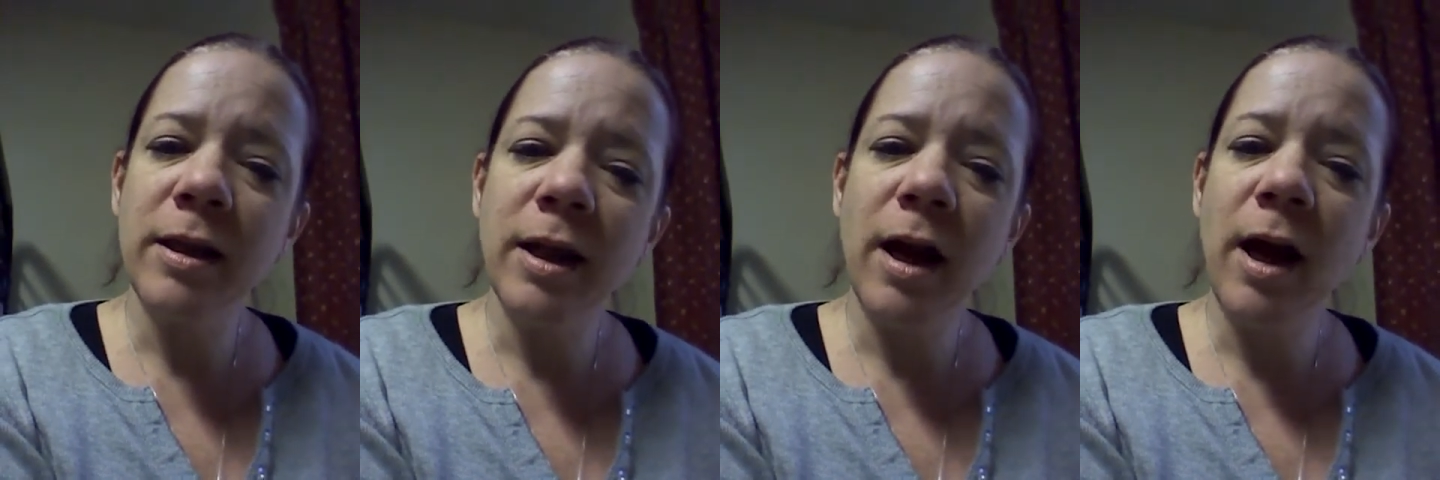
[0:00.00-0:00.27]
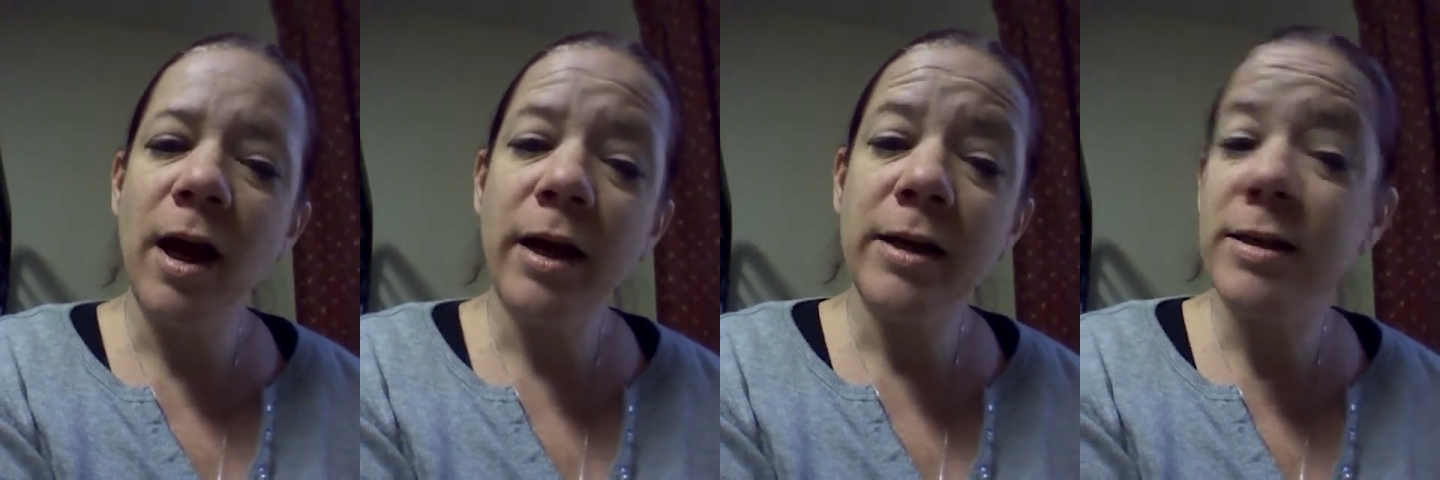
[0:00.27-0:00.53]
that
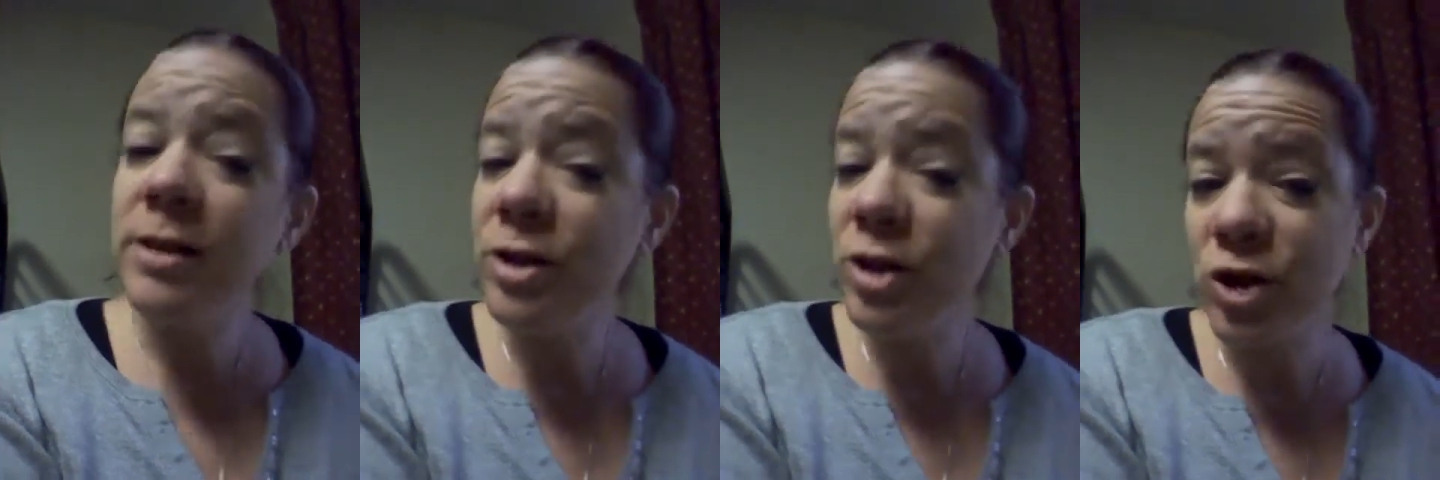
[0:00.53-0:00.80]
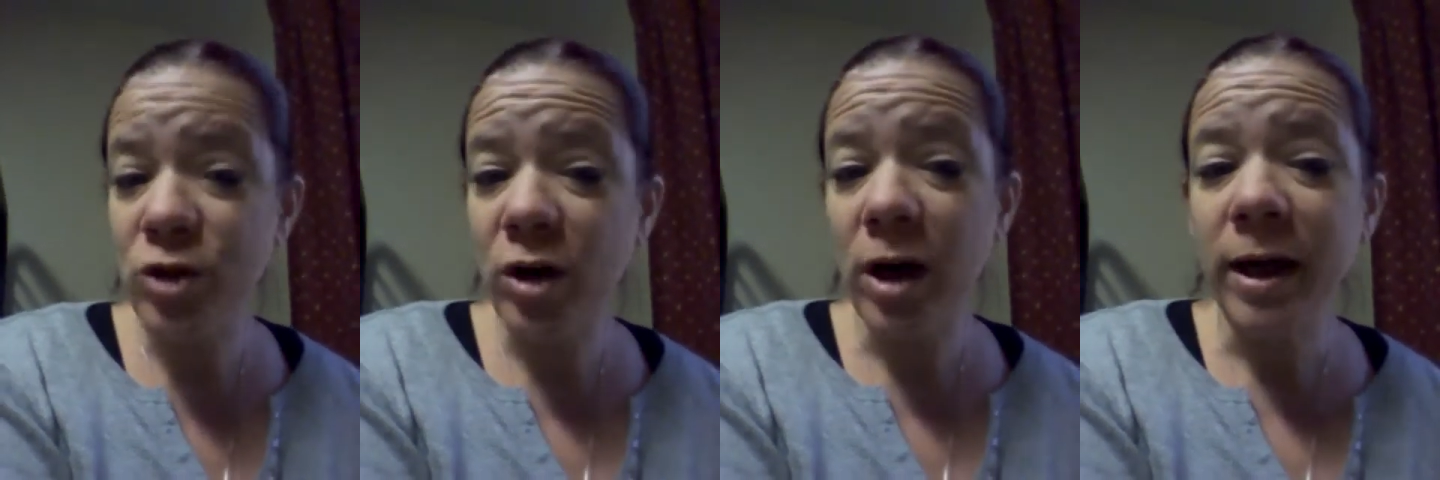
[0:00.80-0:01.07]
I did
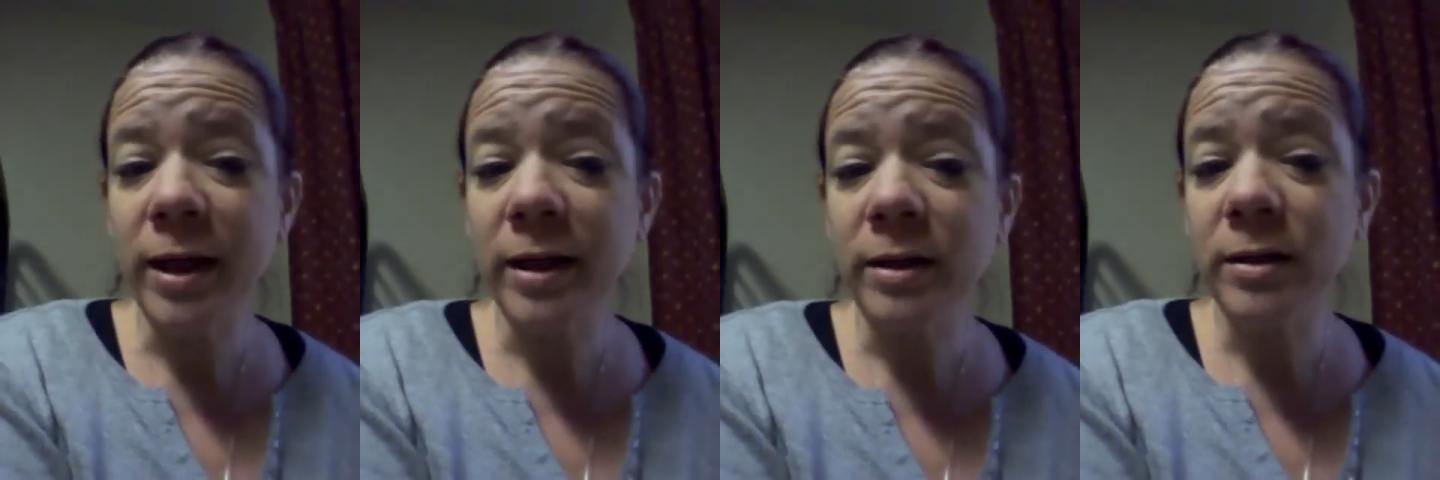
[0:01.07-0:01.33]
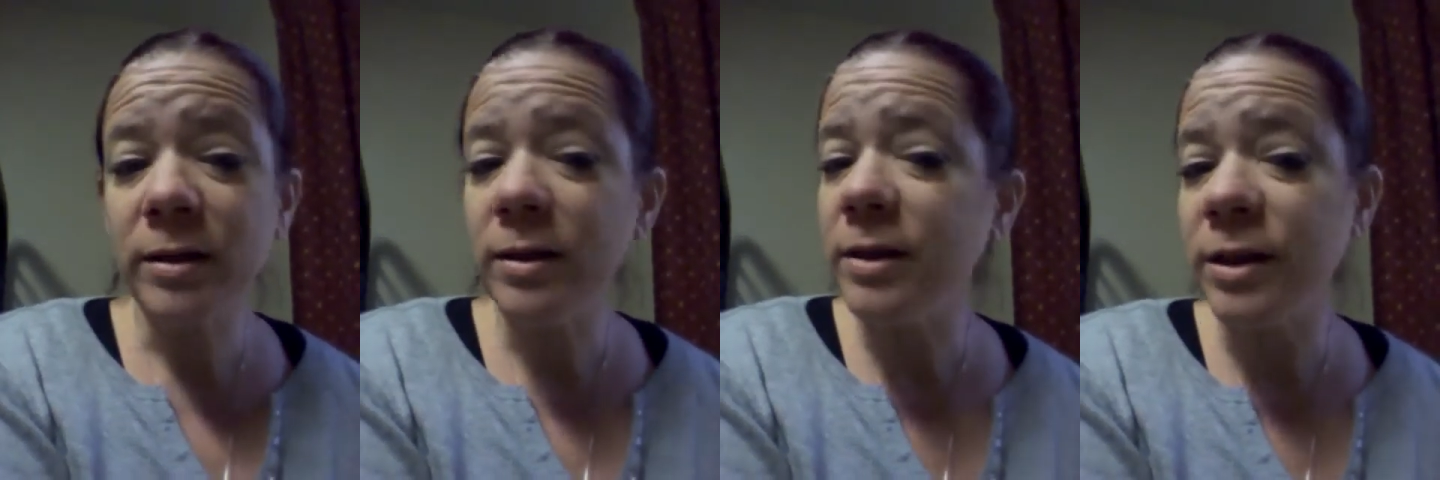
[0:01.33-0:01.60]
try
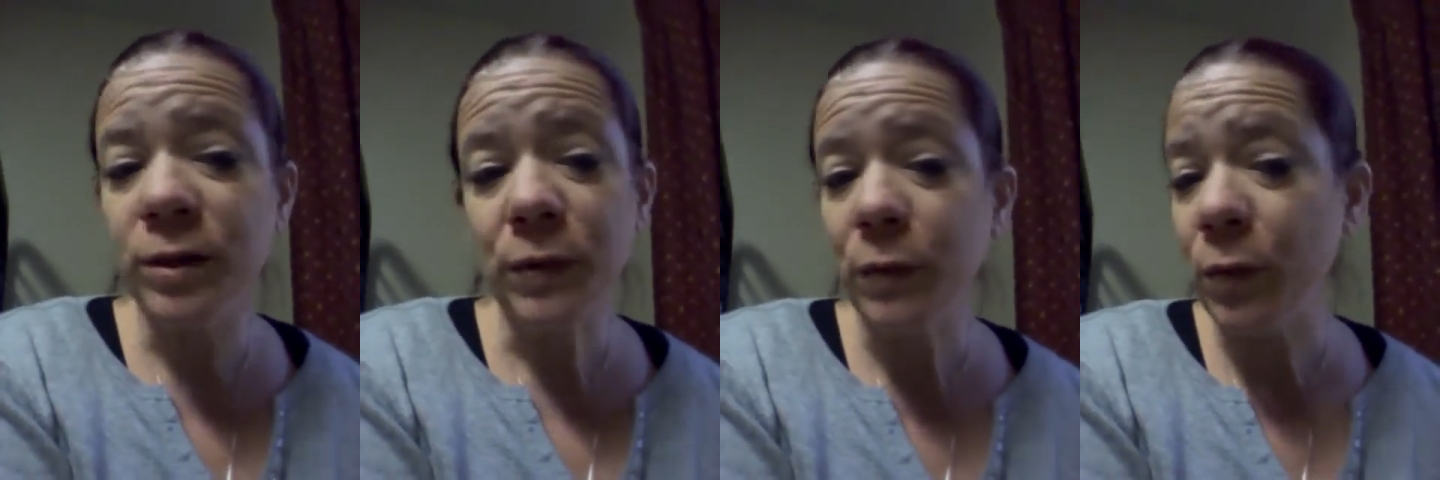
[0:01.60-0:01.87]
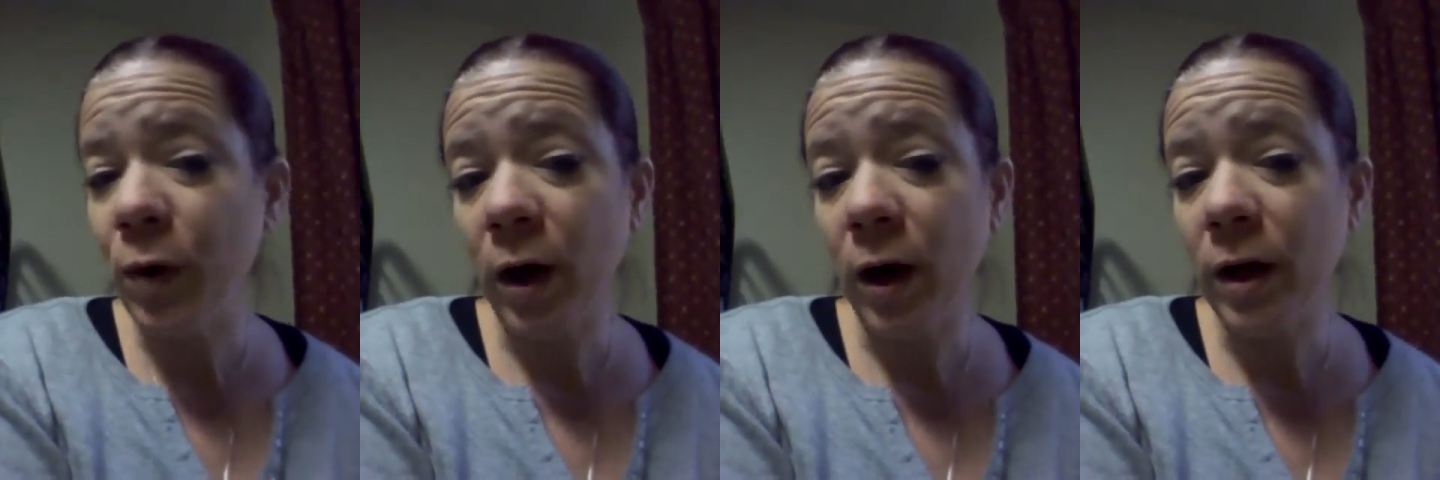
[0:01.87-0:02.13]
didn't
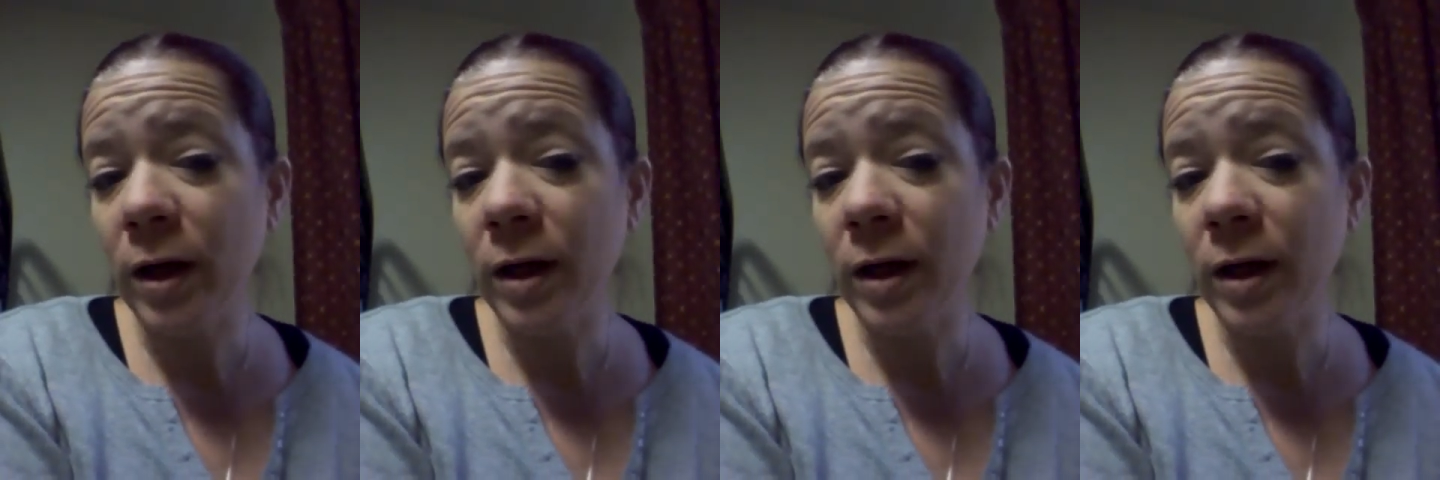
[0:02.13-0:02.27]
work.